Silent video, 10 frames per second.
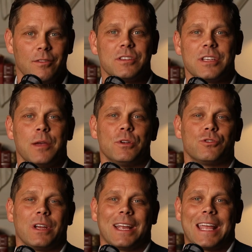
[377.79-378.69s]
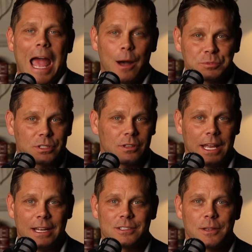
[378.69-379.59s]
This imagery
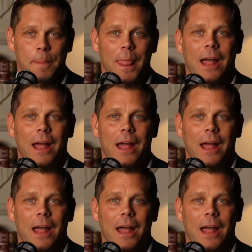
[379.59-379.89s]
encapsulates